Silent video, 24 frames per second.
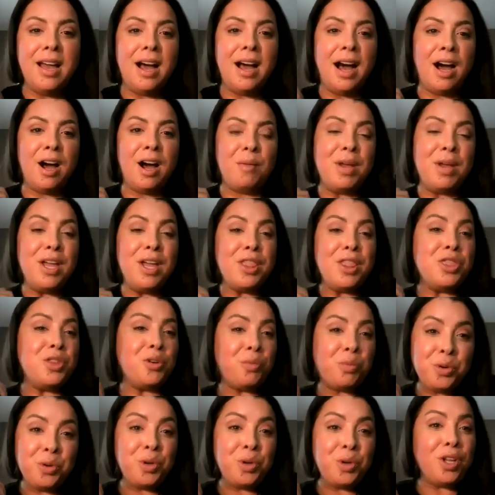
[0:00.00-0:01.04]
The
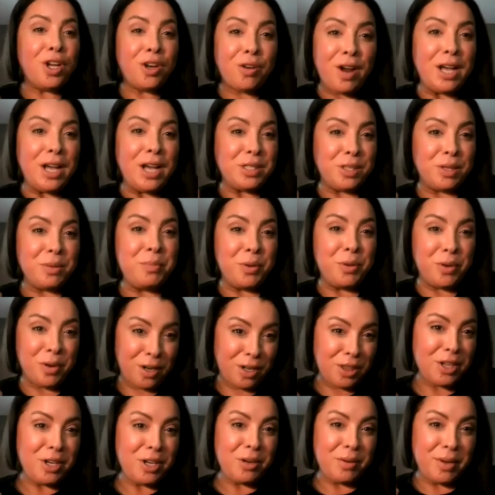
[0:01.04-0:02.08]
rule across the
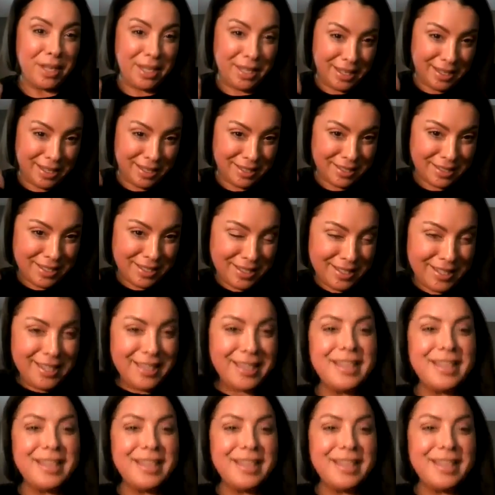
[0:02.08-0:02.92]
board though is